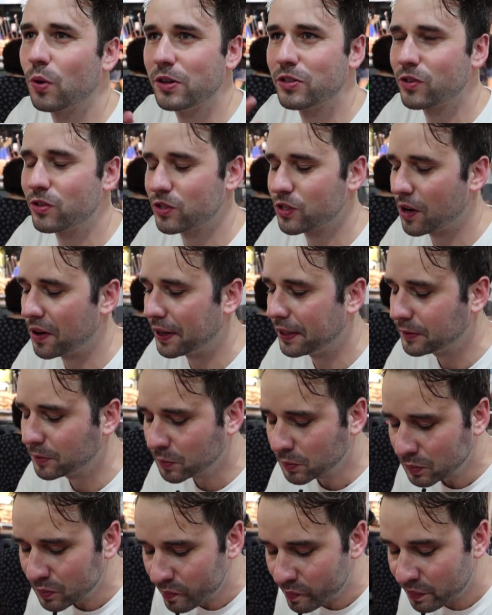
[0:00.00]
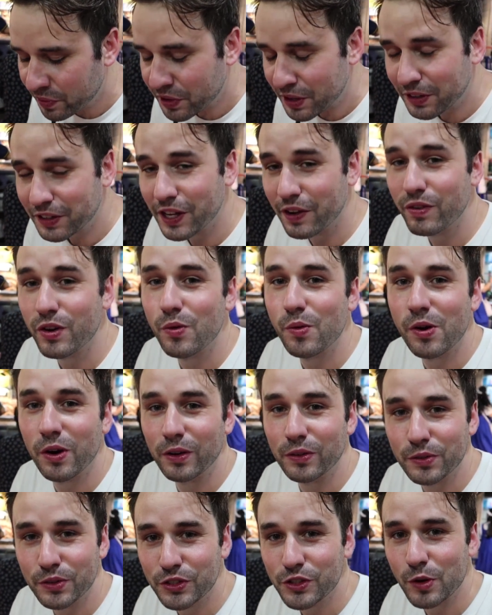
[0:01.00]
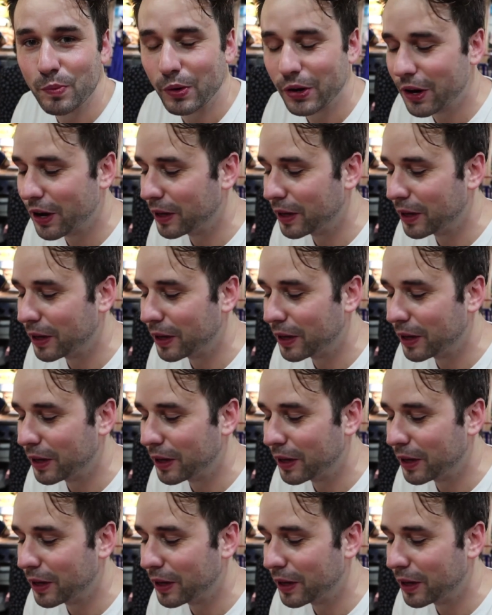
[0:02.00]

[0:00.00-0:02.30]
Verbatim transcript: oysters, sorry. Give it a whirl, super